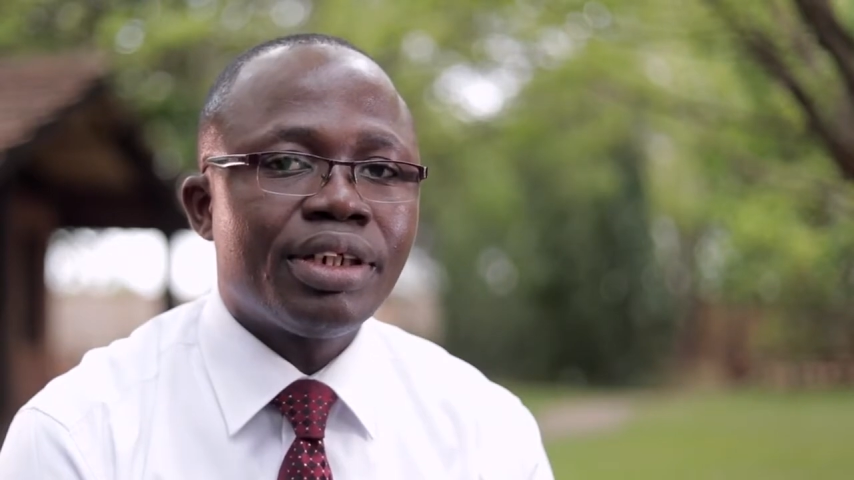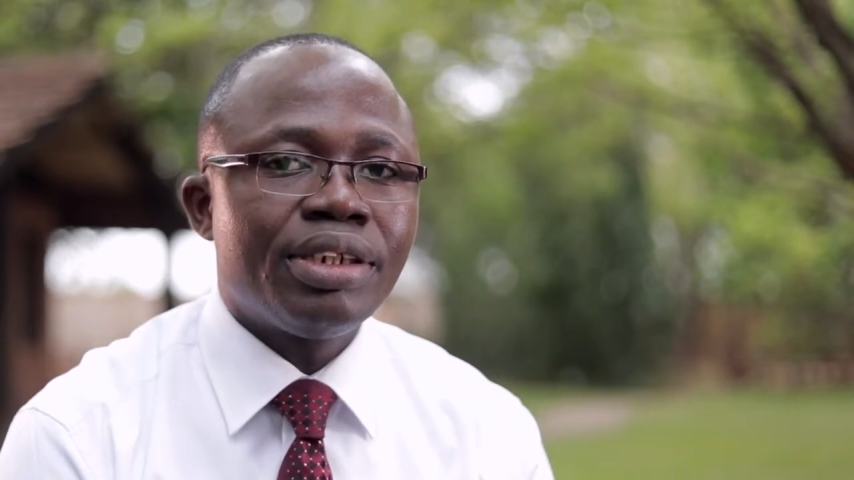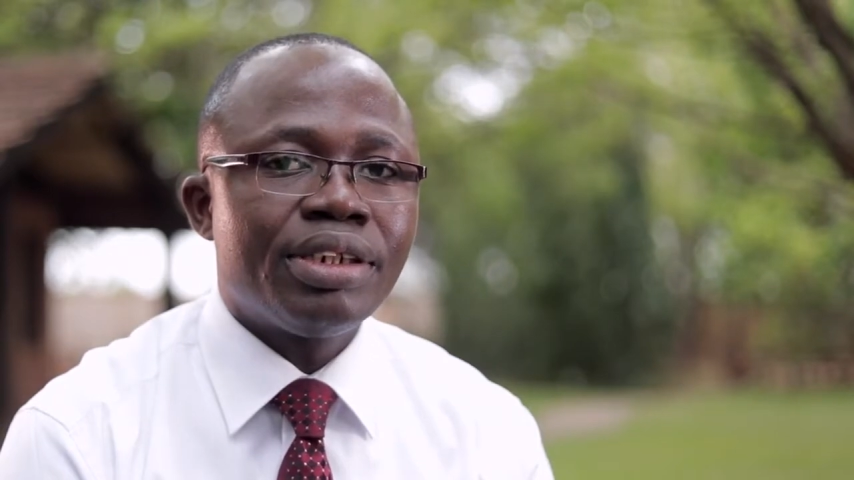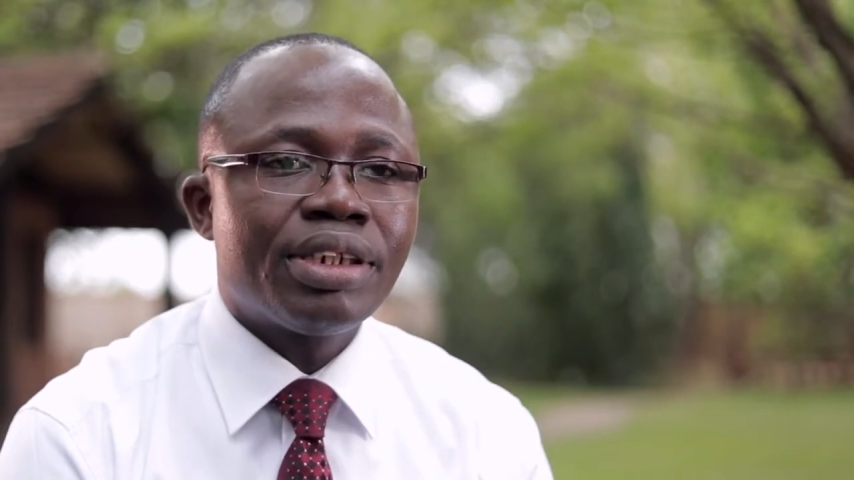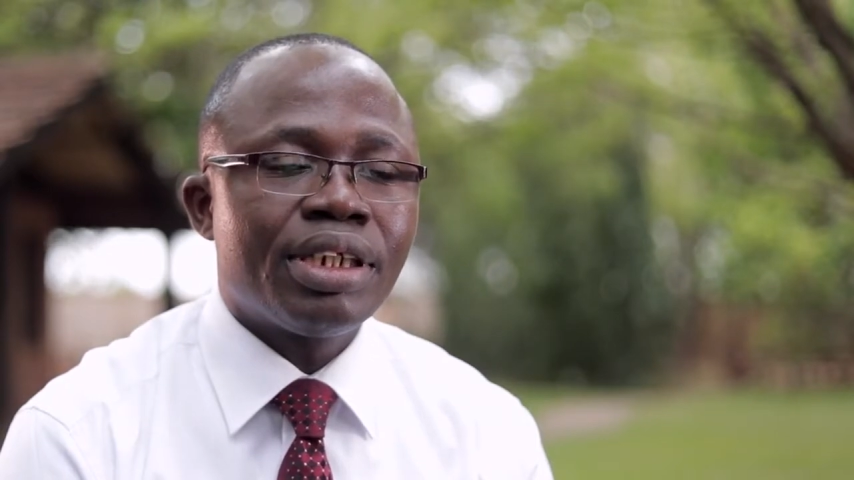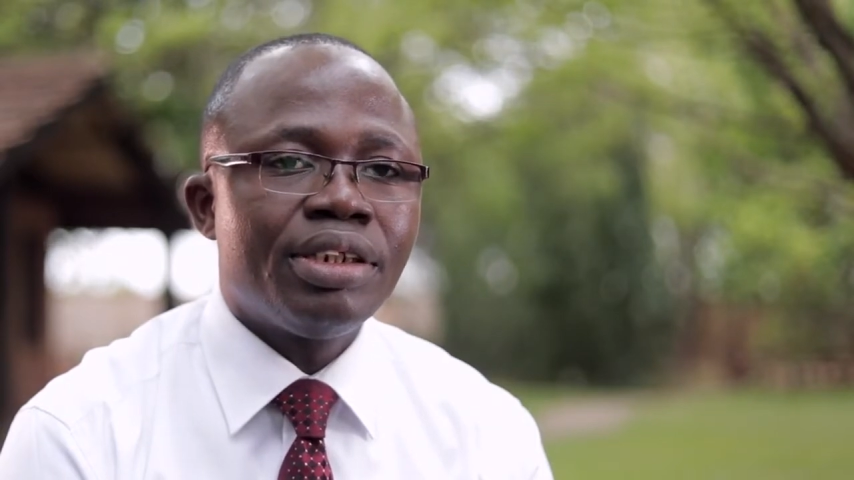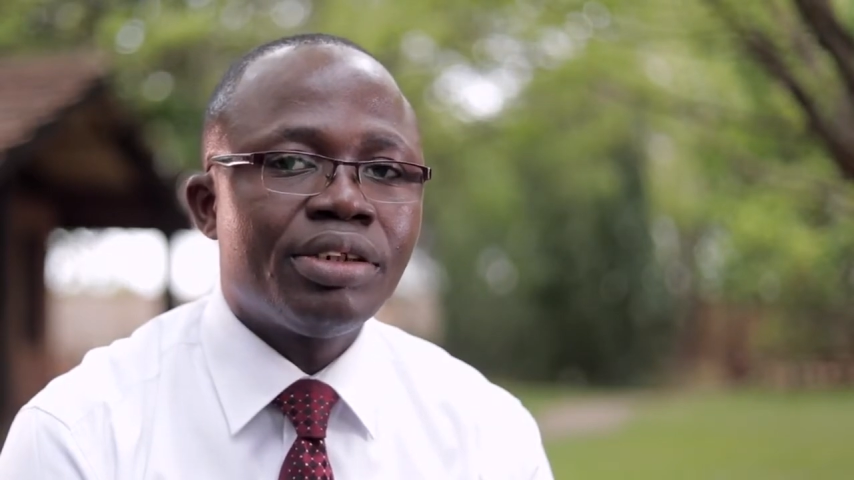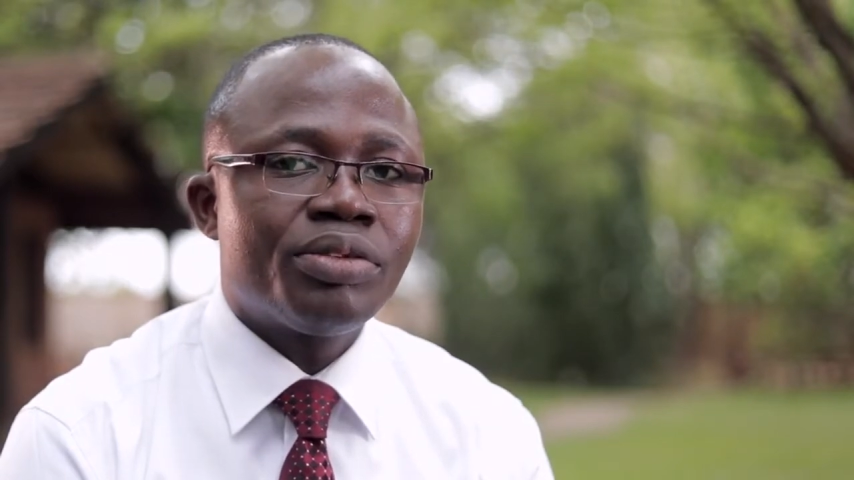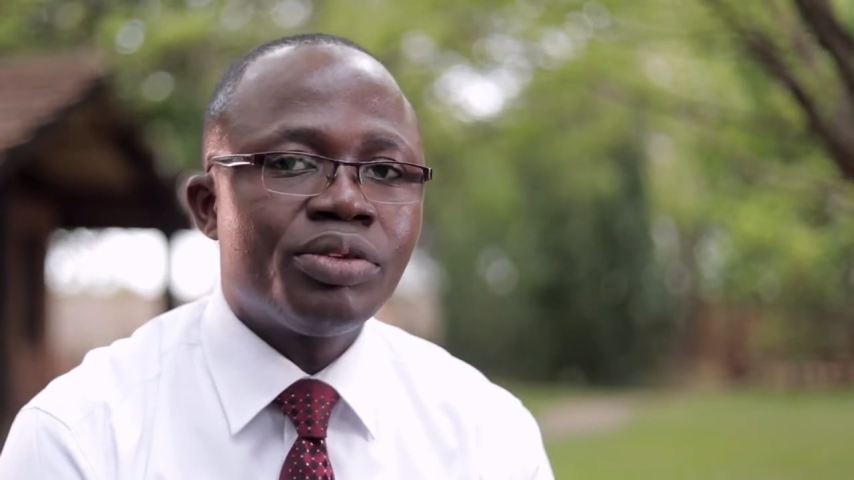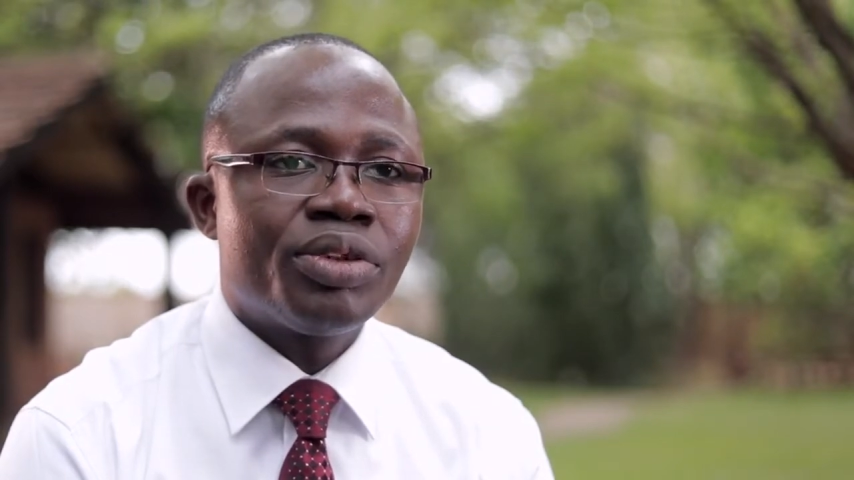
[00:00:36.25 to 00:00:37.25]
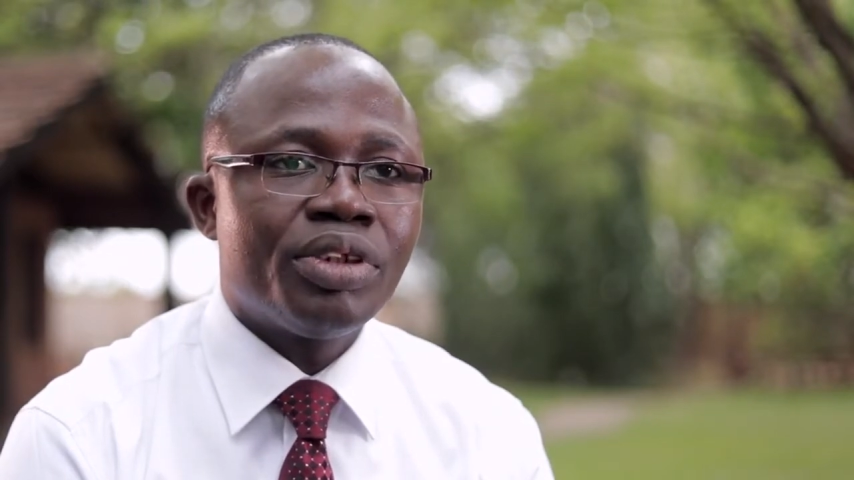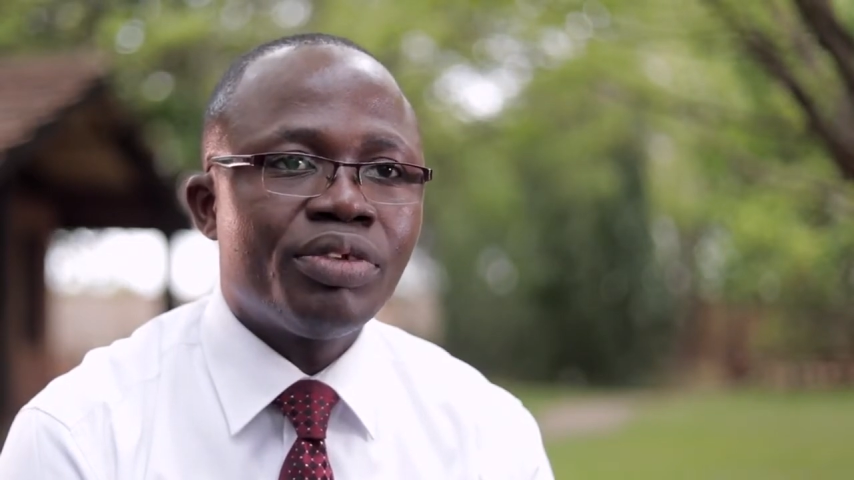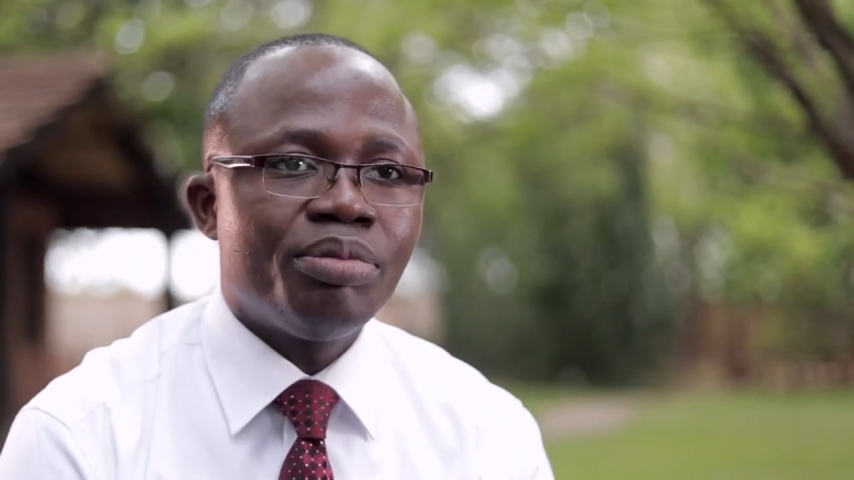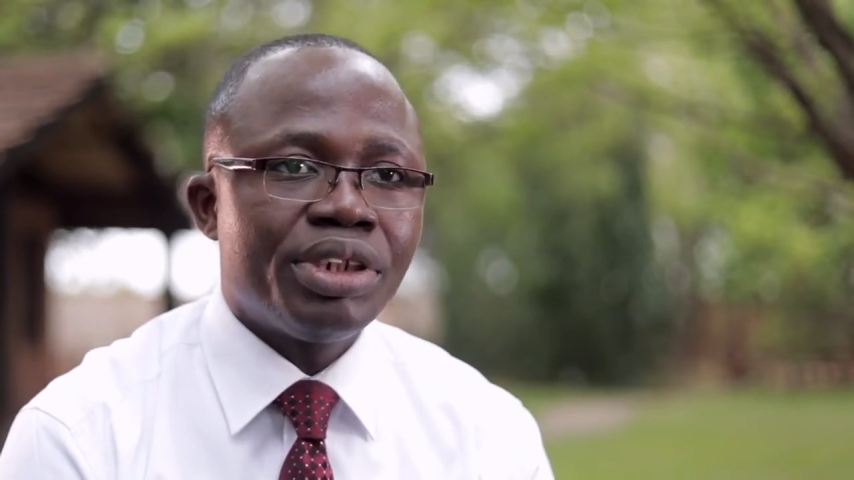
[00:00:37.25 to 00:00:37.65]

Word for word: I decided to serve a